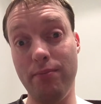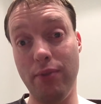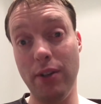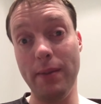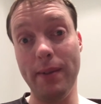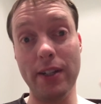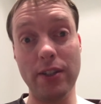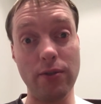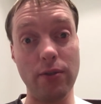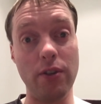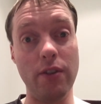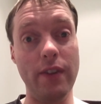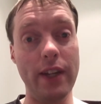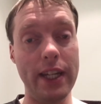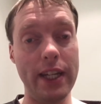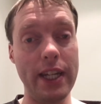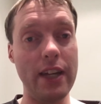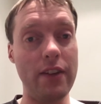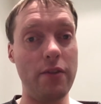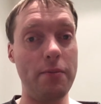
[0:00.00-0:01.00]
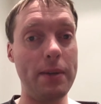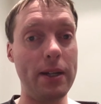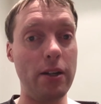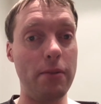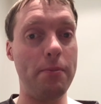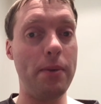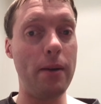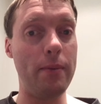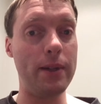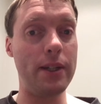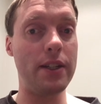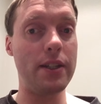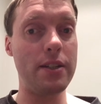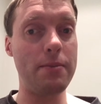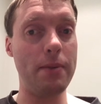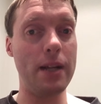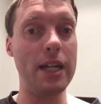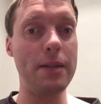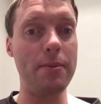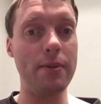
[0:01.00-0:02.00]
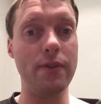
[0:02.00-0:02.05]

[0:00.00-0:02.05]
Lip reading: Pretty much all of it had never been on public display